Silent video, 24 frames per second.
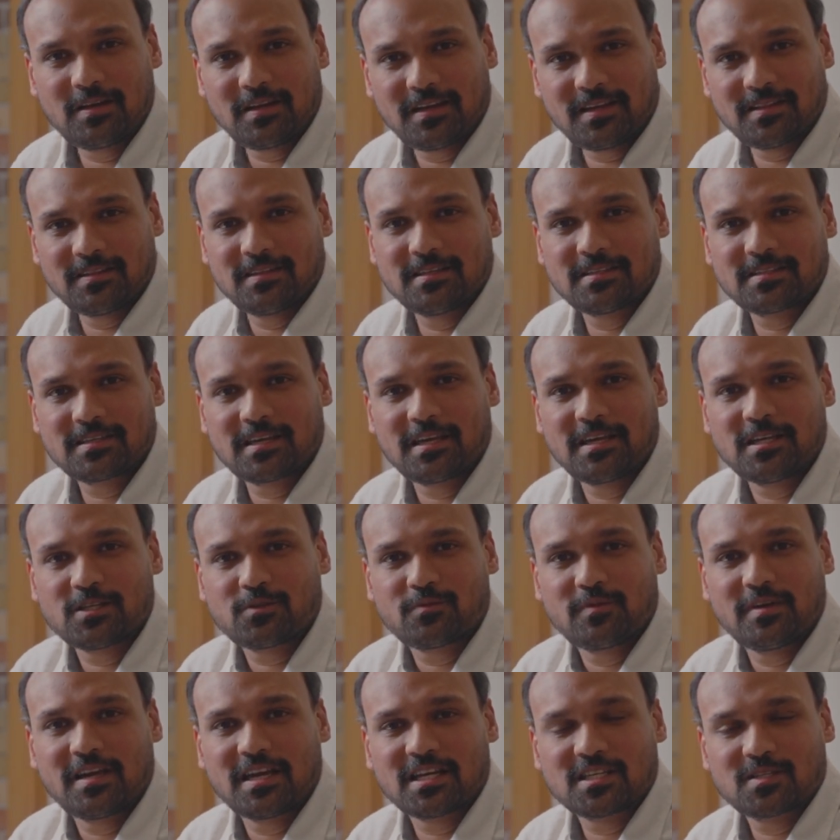In this case,
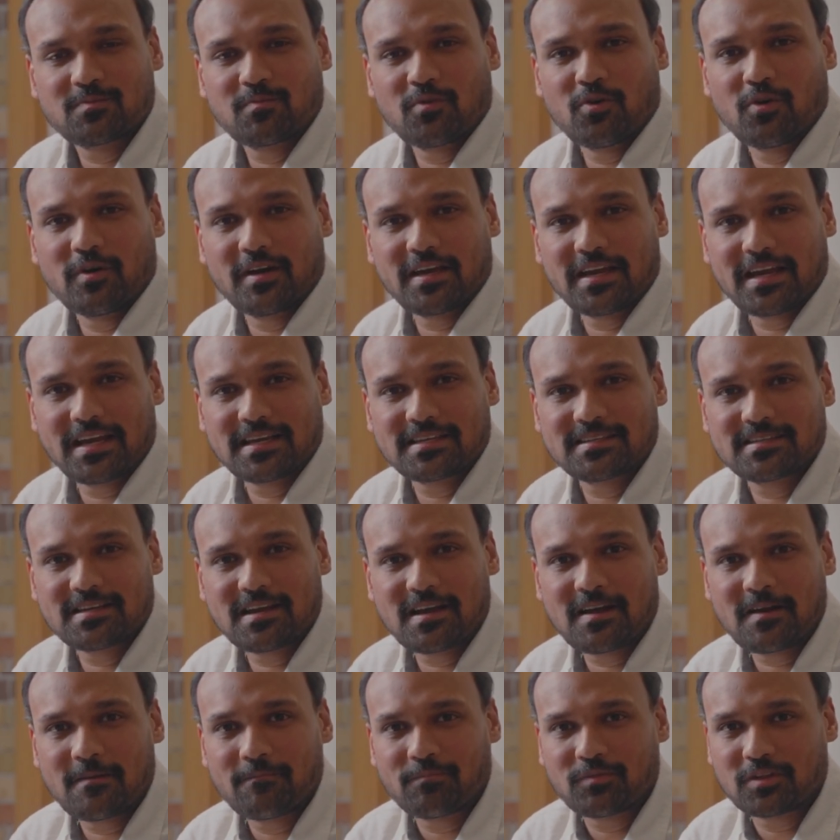we explored
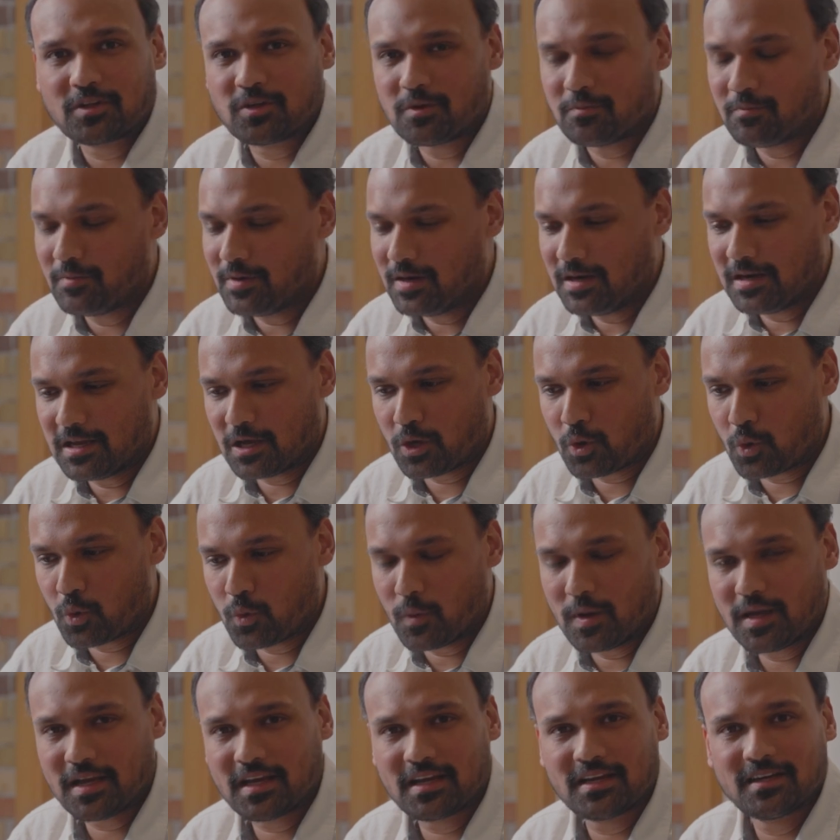Exa to build a
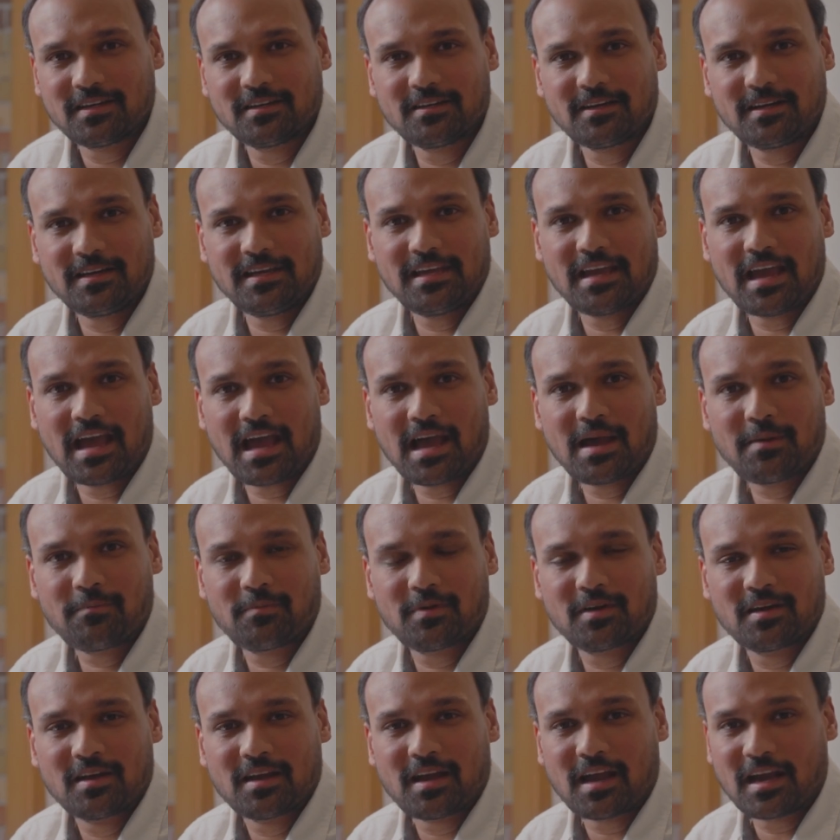quick, dirty app
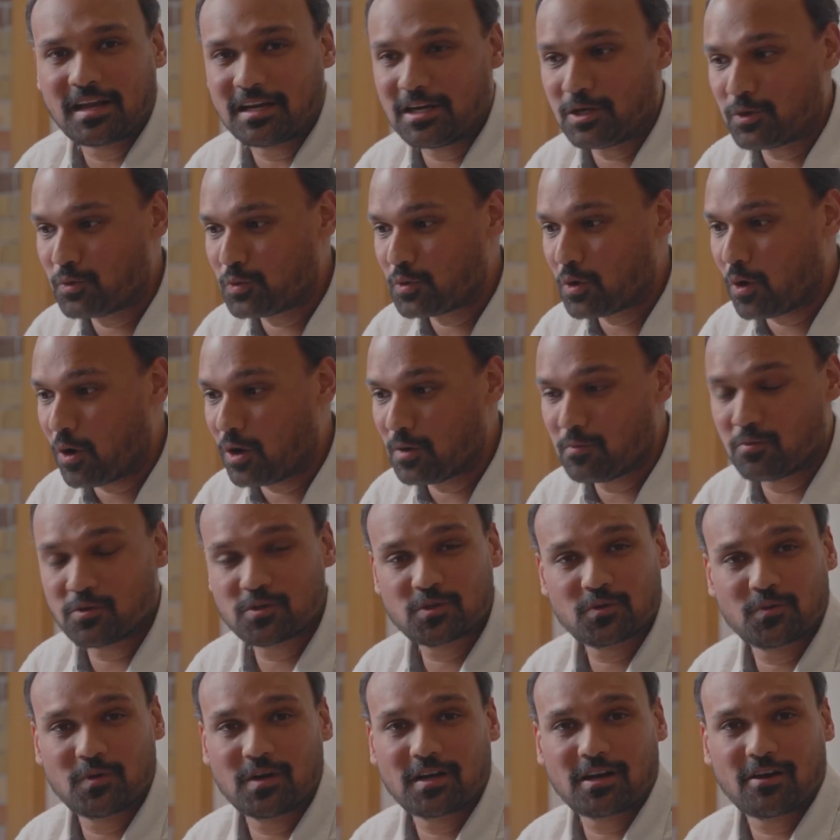and it almost
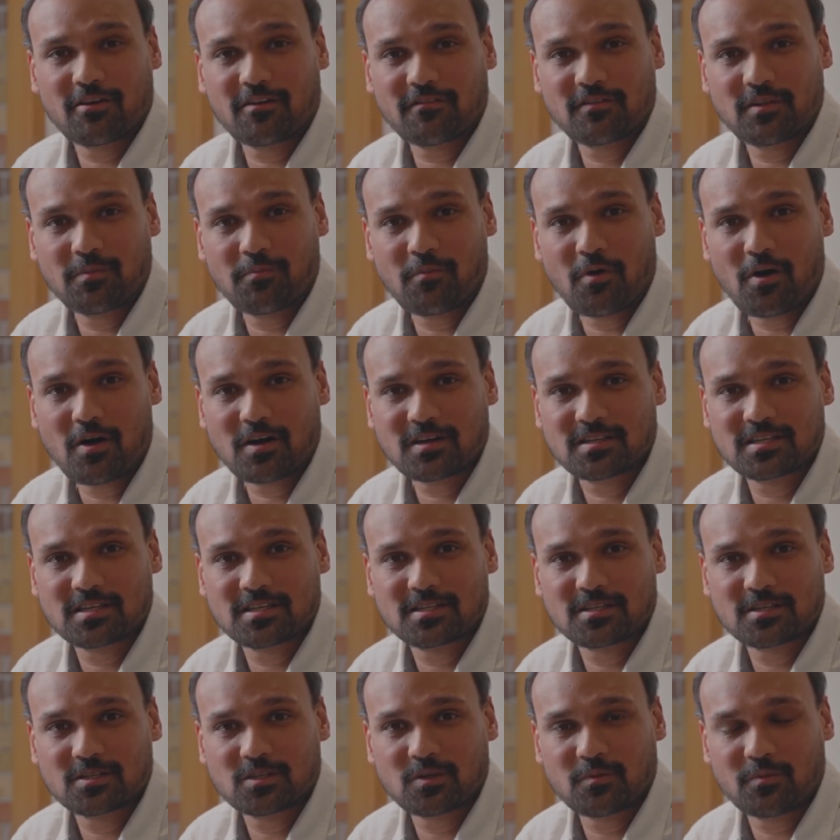worked out of the box.
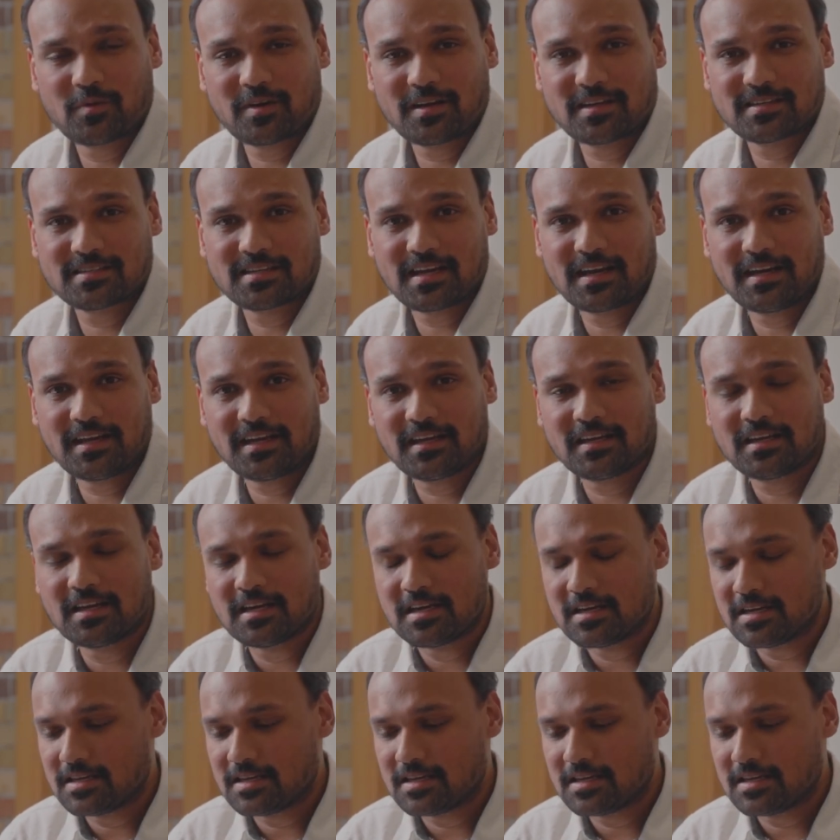So super exciting.